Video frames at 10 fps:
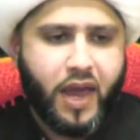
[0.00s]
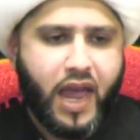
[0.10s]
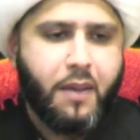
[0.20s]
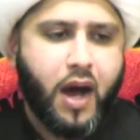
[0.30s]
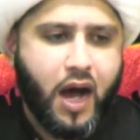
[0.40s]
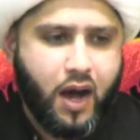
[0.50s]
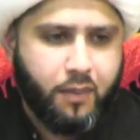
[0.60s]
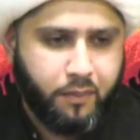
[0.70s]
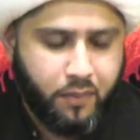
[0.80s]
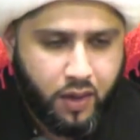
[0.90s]

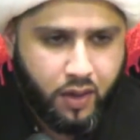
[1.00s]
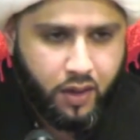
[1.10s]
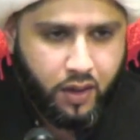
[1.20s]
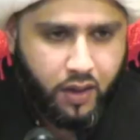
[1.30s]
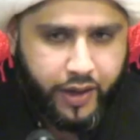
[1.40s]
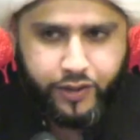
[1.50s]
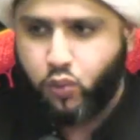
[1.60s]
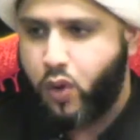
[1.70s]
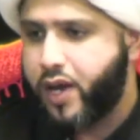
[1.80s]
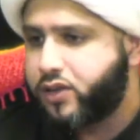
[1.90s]
Imam, his
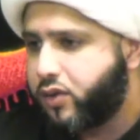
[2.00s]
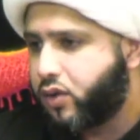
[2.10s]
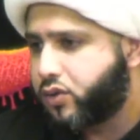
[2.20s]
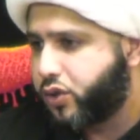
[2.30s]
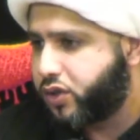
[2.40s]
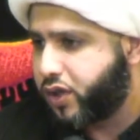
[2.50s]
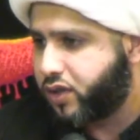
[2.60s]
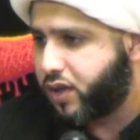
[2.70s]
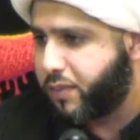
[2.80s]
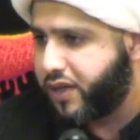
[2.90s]
words are not
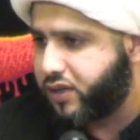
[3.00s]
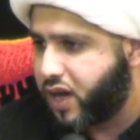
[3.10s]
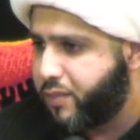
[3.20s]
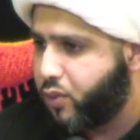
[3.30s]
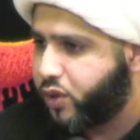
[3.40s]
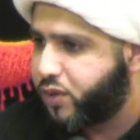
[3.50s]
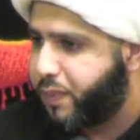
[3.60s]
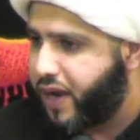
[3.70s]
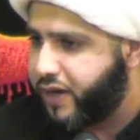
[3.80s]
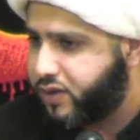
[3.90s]
restricted by time or
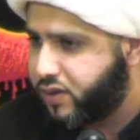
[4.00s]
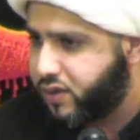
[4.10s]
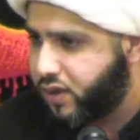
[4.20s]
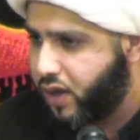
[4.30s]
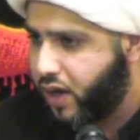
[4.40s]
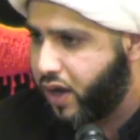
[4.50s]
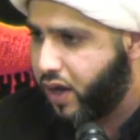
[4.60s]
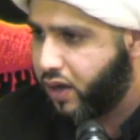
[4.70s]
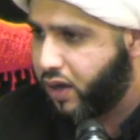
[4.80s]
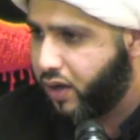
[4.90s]
space.
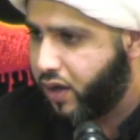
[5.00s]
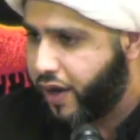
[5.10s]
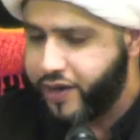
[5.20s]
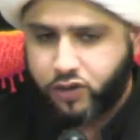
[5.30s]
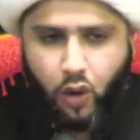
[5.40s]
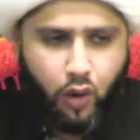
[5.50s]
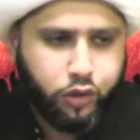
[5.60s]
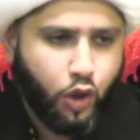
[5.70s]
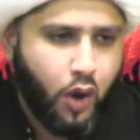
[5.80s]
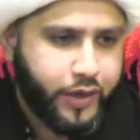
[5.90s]
His
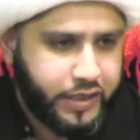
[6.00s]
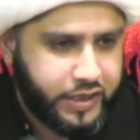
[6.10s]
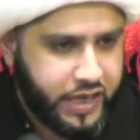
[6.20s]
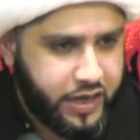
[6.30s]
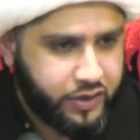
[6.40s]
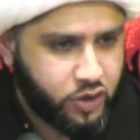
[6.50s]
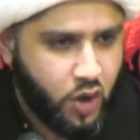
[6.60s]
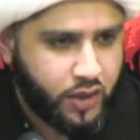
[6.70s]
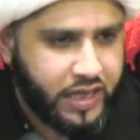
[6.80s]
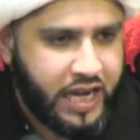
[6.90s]
authority is
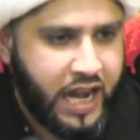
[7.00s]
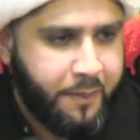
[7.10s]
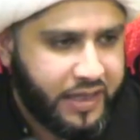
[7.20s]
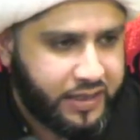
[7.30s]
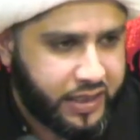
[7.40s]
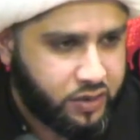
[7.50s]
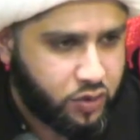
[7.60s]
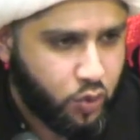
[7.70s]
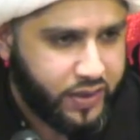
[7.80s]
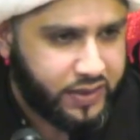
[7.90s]
not limited
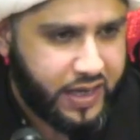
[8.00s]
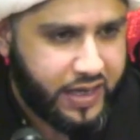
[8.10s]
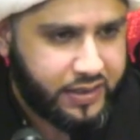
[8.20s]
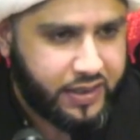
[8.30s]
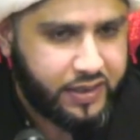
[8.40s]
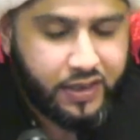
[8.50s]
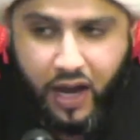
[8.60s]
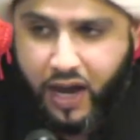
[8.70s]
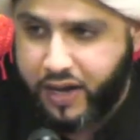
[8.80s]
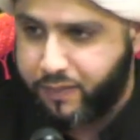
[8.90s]
to a certain
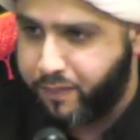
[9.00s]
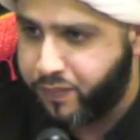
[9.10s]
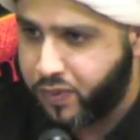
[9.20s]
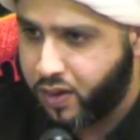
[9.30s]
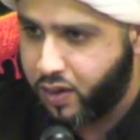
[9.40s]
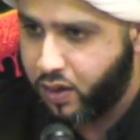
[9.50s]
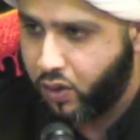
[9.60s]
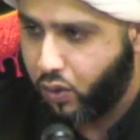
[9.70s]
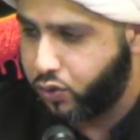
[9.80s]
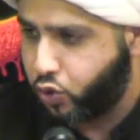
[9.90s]
time
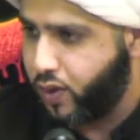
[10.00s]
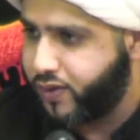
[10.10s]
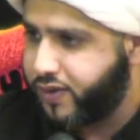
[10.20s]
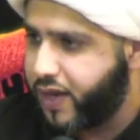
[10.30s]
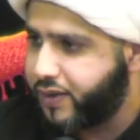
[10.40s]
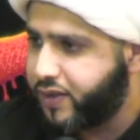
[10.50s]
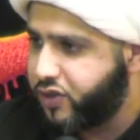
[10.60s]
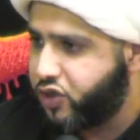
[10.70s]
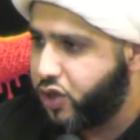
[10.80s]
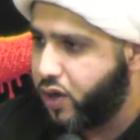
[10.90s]
or to a
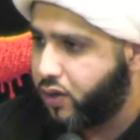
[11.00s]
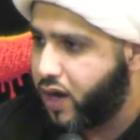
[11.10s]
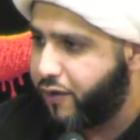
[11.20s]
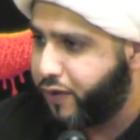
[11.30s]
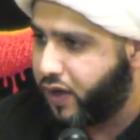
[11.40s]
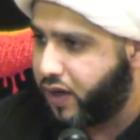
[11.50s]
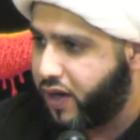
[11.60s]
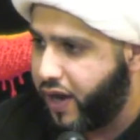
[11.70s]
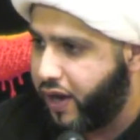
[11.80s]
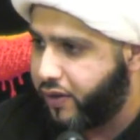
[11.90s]
certain geographical
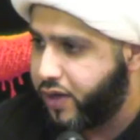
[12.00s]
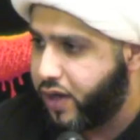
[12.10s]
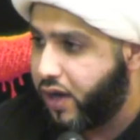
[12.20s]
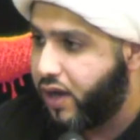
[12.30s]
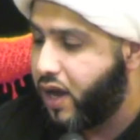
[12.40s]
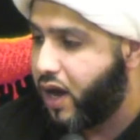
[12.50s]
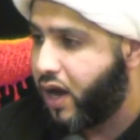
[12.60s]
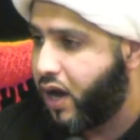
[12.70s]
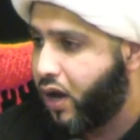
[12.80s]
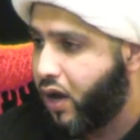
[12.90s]
area.
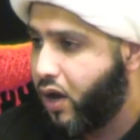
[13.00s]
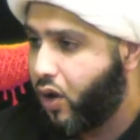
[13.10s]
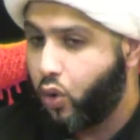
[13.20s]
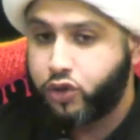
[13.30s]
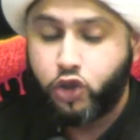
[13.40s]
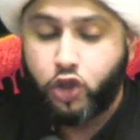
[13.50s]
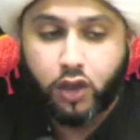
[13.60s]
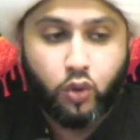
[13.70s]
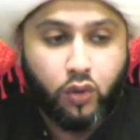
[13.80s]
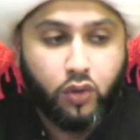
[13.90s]
La
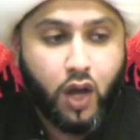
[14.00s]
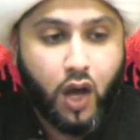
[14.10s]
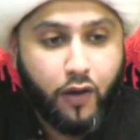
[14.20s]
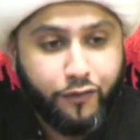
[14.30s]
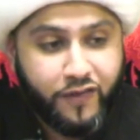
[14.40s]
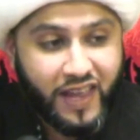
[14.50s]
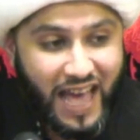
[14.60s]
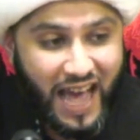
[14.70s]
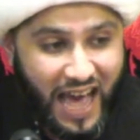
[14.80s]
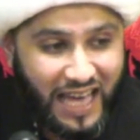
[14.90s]
hujjatullah fil
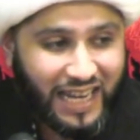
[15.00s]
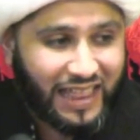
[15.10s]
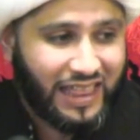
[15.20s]
ard.